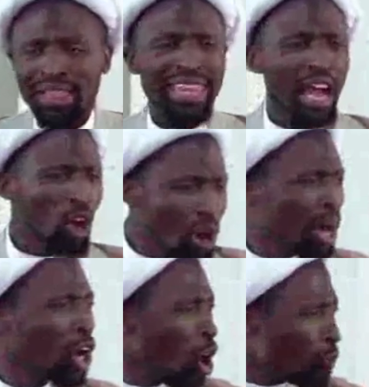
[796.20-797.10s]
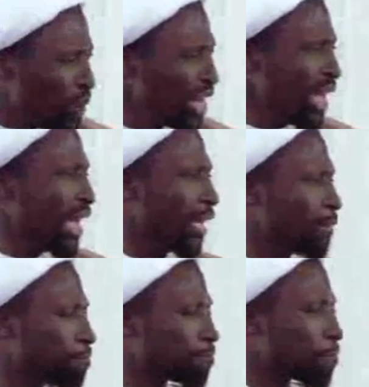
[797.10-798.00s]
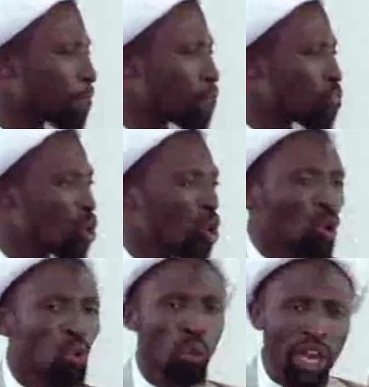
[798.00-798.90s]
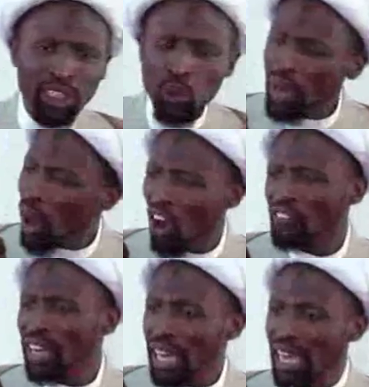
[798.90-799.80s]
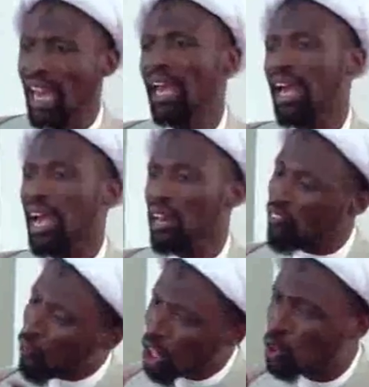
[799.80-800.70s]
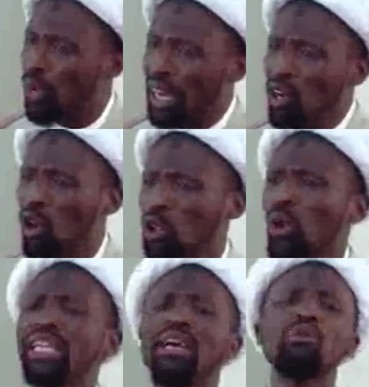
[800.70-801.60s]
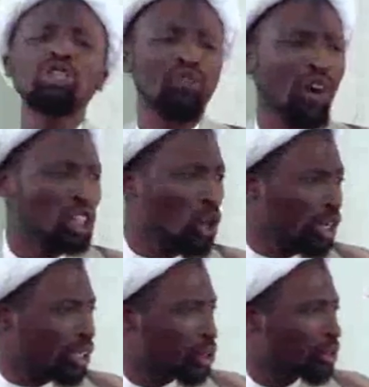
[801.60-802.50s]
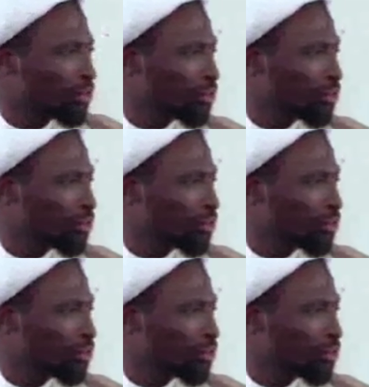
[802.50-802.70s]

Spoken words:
the common opinion, which we often hear, and of course we read also in the books of our scholars,